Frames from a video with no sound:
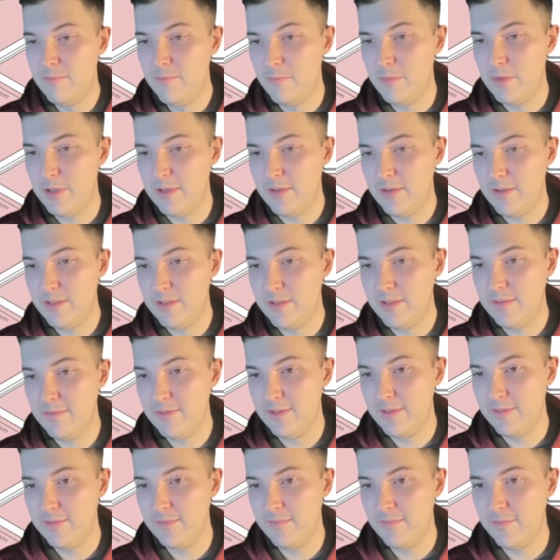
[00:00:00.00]
Because of
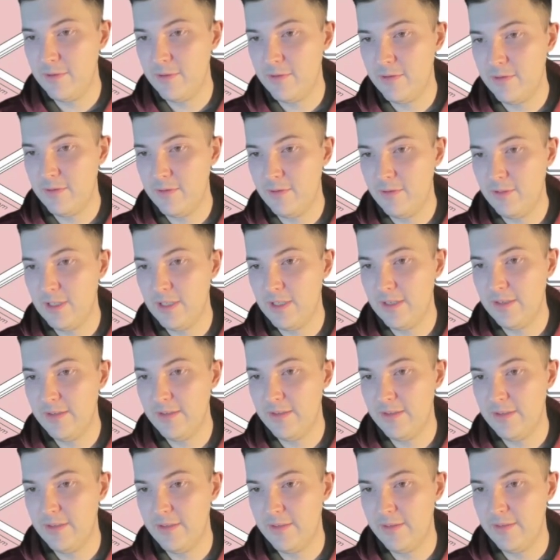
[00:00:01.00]
this vertical line
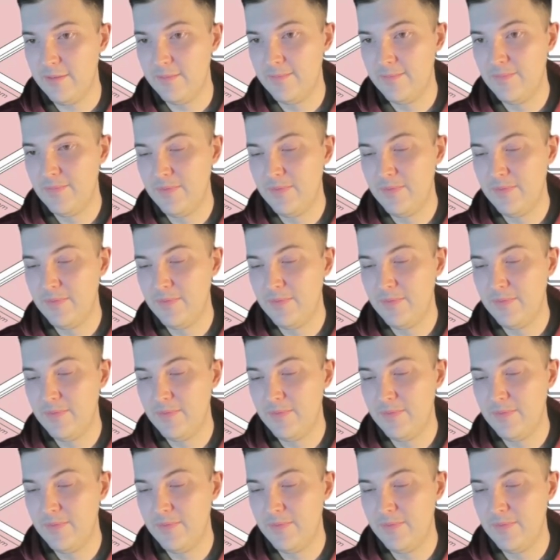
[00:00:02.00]
here,